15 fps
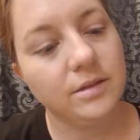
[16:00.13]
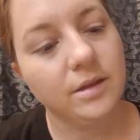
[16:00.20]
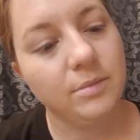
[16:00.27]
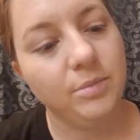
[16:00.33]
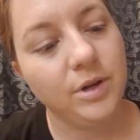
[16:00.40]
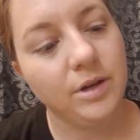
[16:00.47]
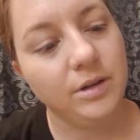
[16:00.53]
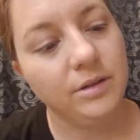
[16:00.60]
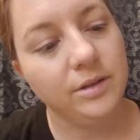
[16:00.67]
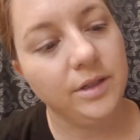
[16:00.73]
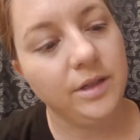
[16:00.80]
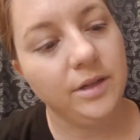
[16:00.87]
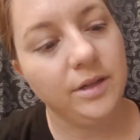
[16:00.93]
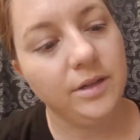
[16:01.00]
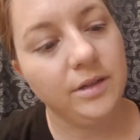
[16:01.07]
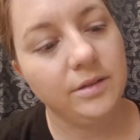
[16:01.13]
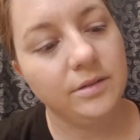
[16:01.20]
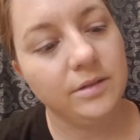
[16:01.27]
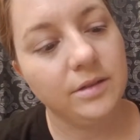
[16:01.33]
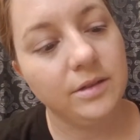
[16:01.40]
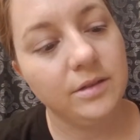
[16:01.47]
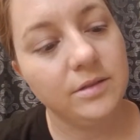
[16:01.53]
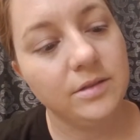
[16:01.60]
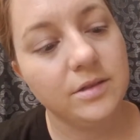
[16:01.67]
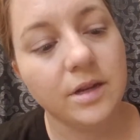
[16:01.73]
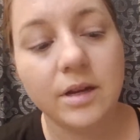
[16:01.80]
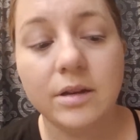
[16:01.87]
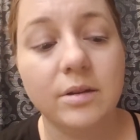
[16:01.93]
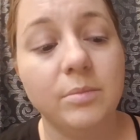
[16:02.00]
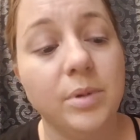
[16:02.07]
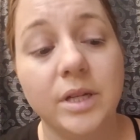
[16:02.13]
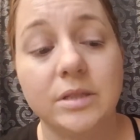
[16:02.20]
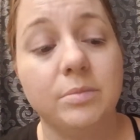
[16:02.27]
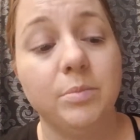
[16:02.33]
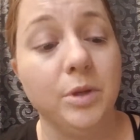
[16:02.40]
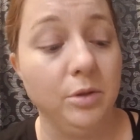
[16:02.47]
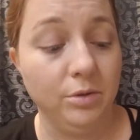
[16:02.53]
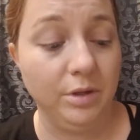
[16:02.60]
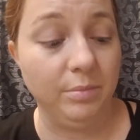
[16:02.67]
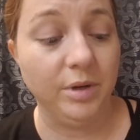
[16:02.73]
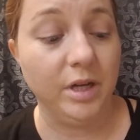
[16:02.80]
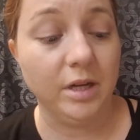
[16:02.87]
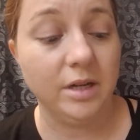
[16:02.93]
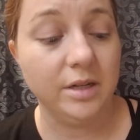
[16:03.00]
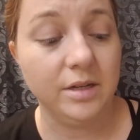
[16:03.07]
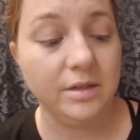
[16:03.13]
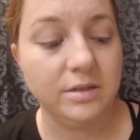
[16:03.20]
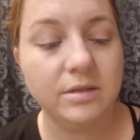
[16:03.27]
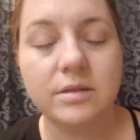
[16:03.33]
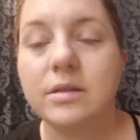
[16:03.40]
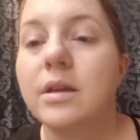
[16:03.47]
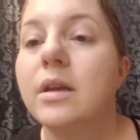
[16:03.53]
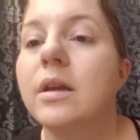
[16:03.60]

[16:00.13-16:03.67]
apparently is an InStyle Best Beauty Buys.